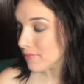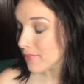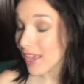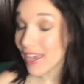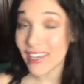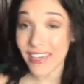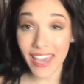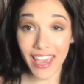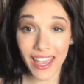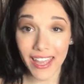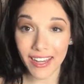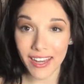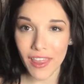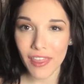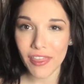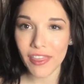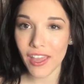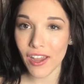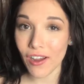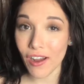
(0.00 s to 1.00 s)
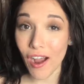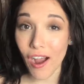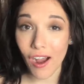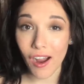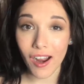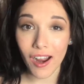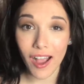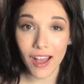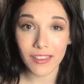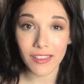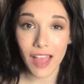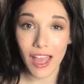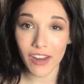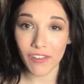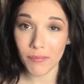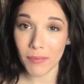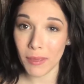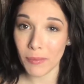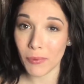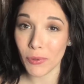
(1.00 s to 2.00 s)
Again, there are a lot
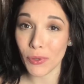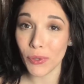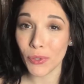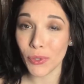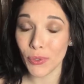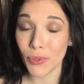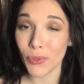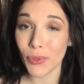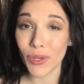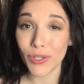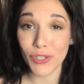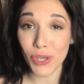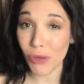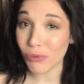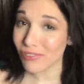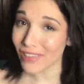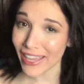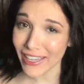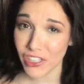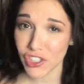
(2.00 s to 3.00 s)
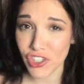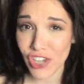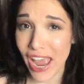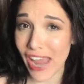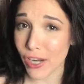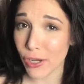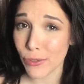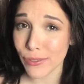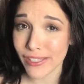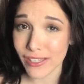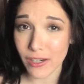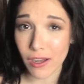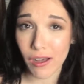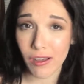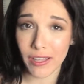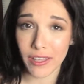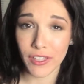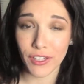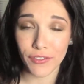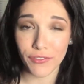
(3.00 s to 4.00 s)
of people who don't like shadows at all
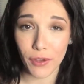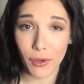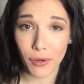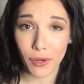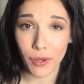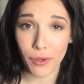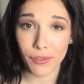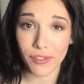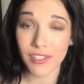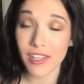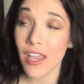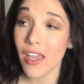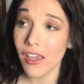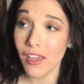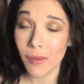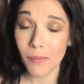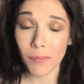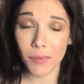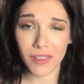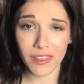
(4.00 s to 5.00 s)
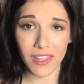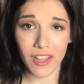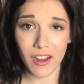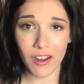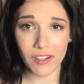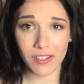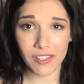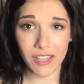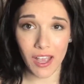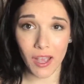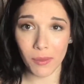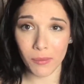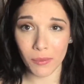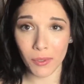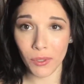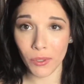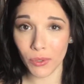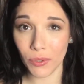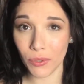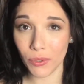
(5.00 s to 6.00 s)
in their photos, but there are some
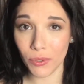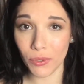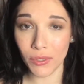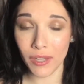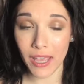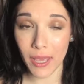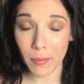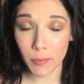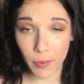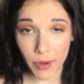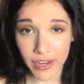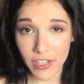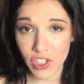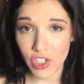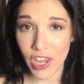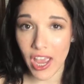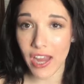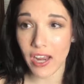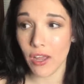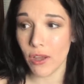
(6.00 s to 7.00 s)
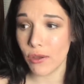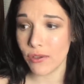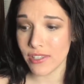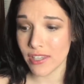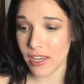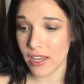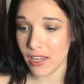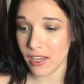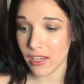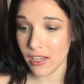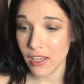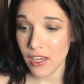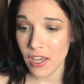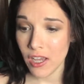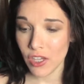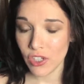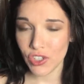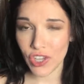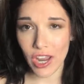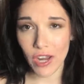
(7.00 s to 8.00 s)
who embrace shadows, and
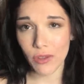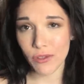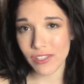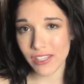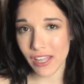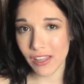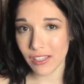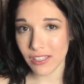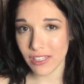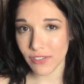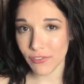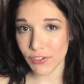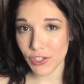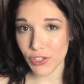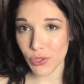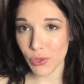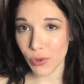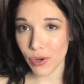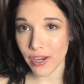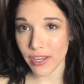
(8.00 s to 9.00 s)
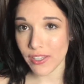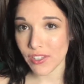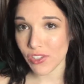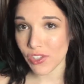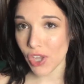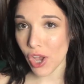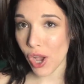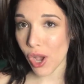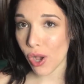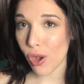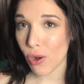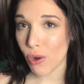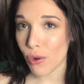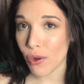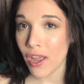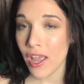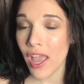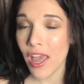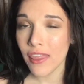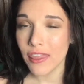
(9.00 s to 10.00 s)
shadows tell a different story. So
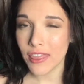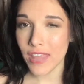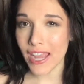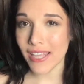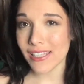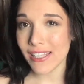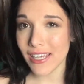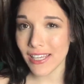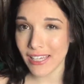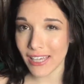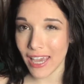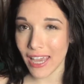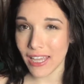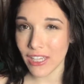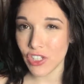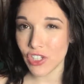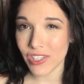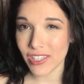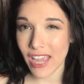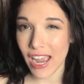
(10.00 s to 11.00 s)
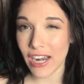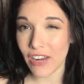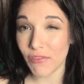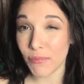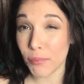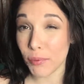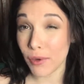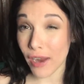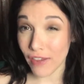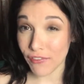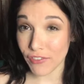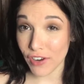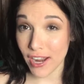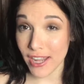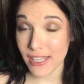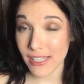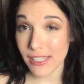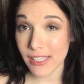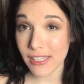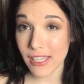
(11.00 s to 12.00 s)
that's, again, just kind of
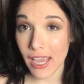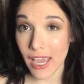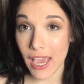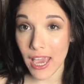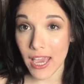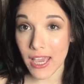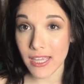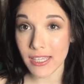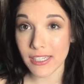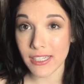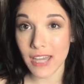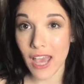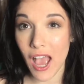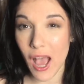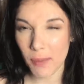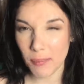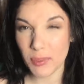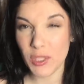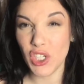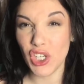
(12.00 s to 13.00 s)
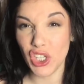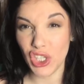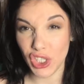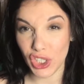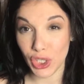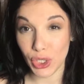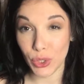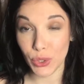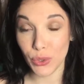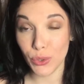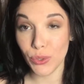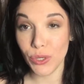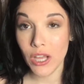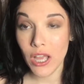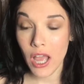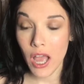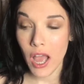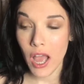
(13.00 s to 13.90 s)
preference and up to you.